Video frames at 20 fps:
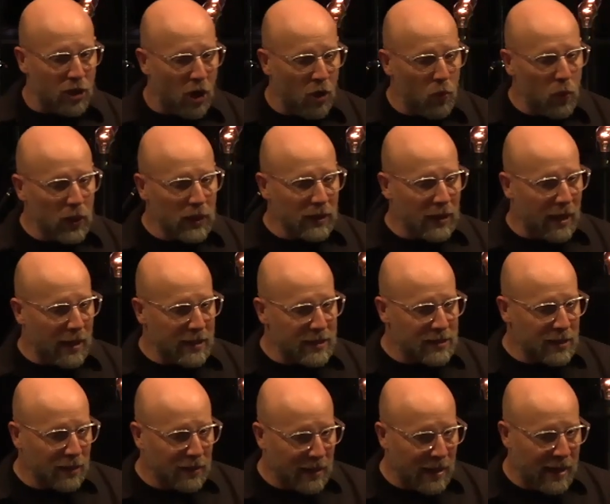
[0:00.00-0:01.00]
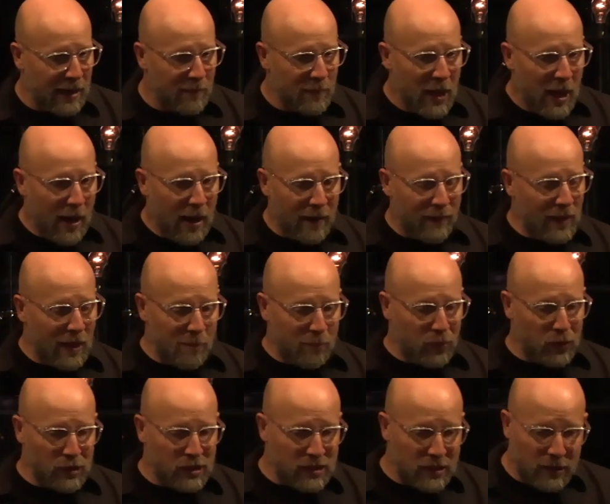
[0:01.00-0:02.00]
No one lights a lamp and then
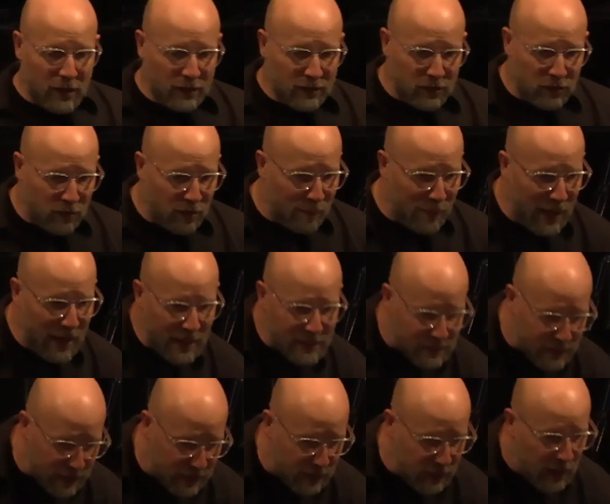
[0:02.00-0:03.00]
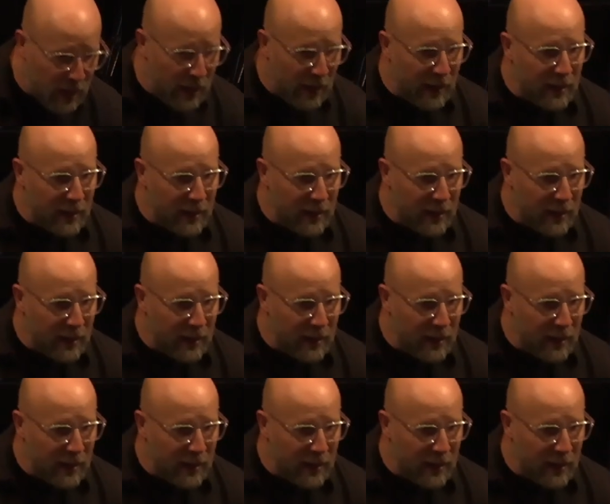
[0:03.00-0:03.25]
puts it under a basket.